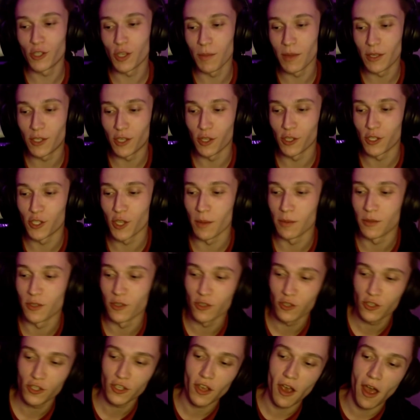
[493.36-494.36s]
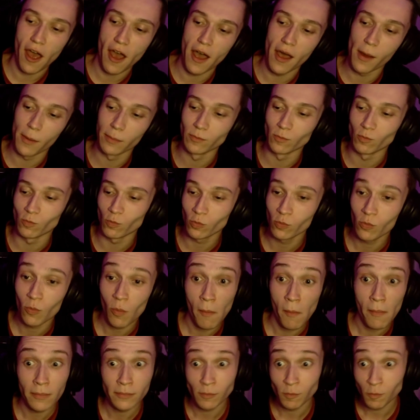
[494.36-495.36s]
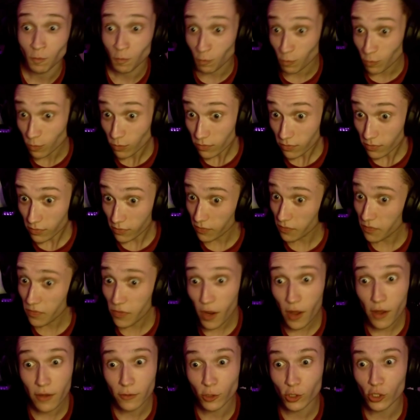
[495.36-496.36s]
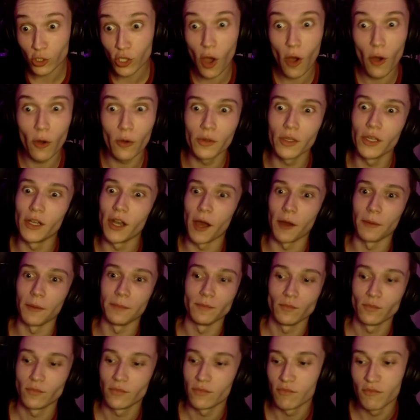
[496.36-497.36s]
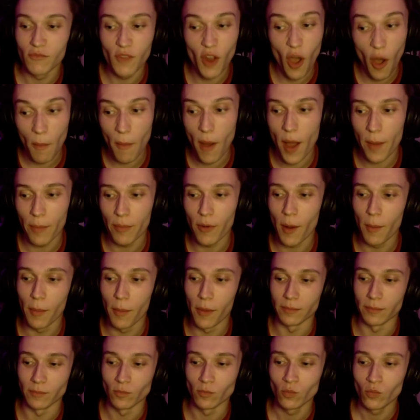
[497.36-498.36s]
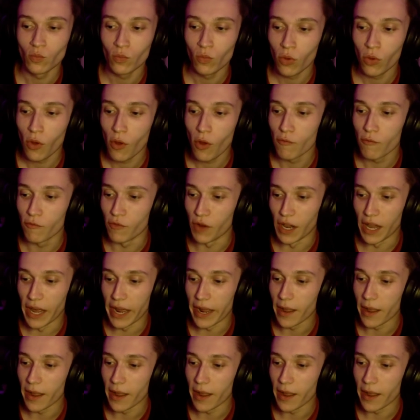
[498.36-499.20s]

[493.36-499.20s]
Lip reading: me to the substance. So, you know, not my problem, really.